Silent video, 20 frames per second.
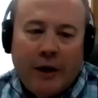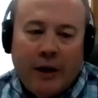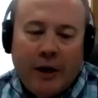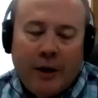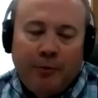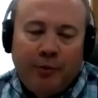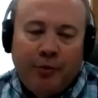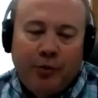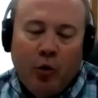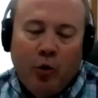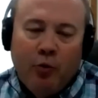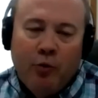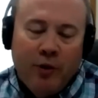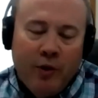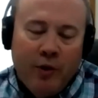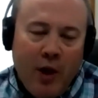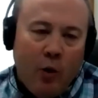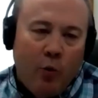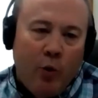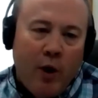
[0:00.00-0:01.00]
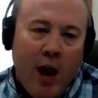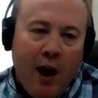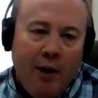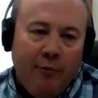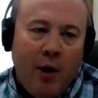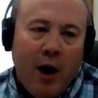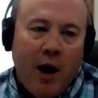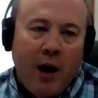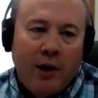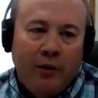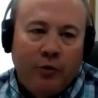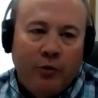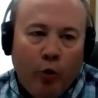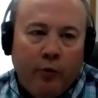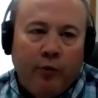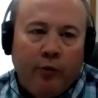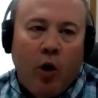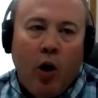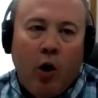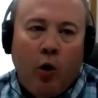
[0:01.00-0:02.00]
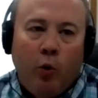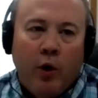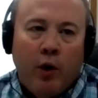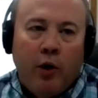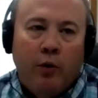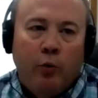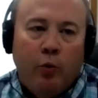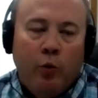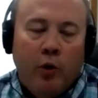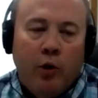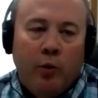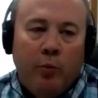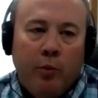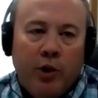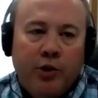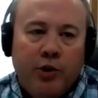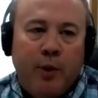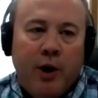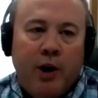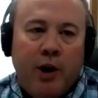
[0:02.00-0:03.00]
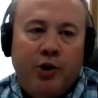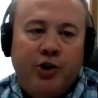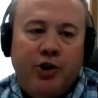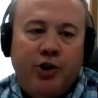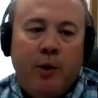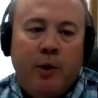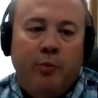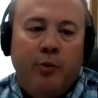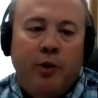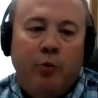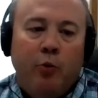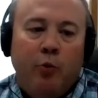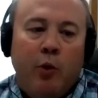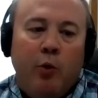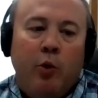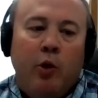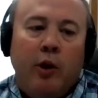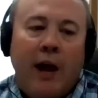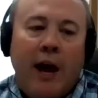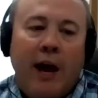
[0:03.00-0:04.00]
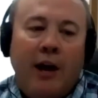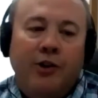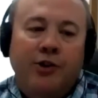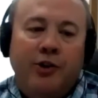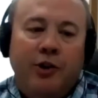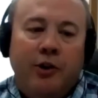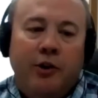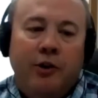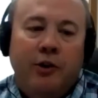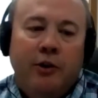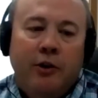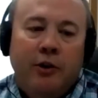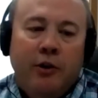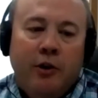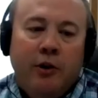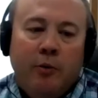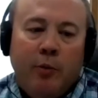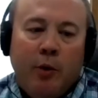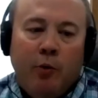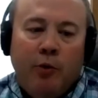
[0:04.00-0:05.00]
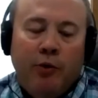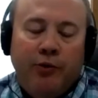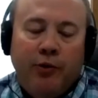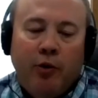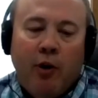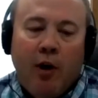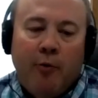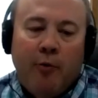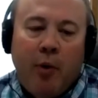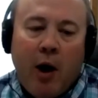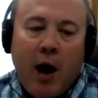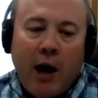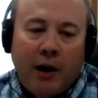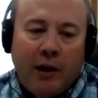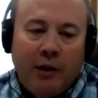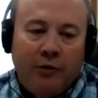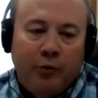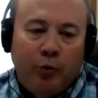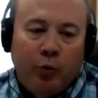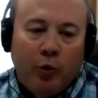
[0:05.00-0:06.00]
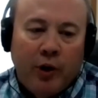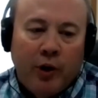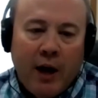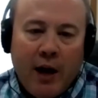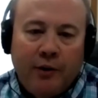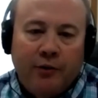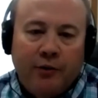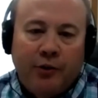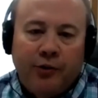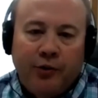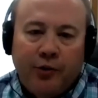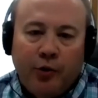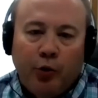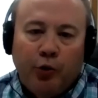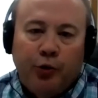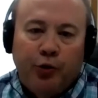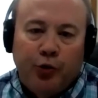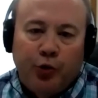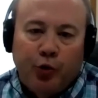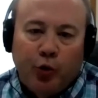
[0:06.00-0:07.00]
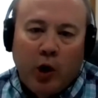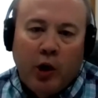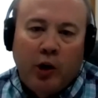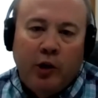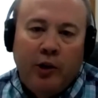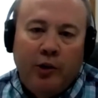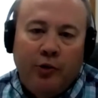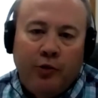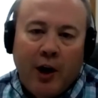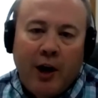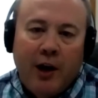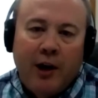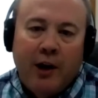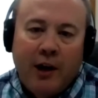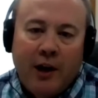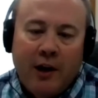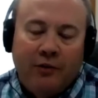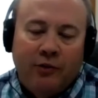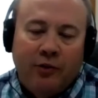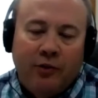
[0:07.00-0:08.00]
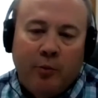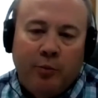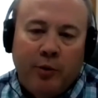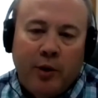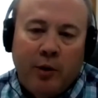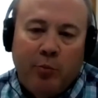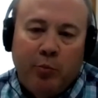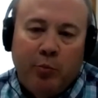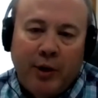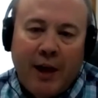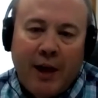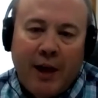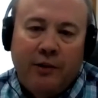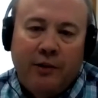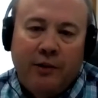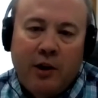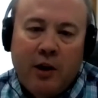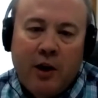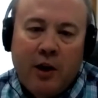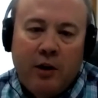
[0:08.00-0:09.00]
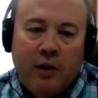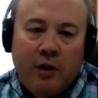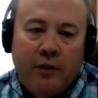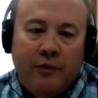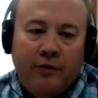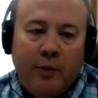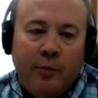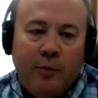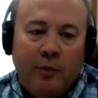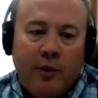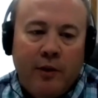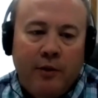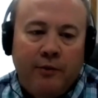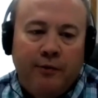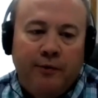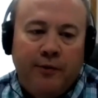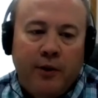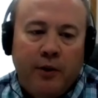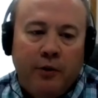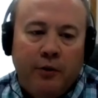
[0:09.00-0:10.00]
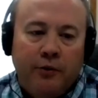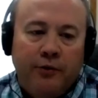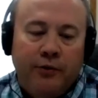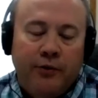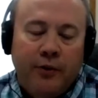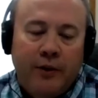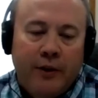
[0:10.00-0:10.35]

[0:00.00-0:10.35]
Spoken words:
So yeah, we have pockets. Overall, we're much better shape than we were last year, but we still have pockets where guys are still struggling trying to get something planted into some of these fields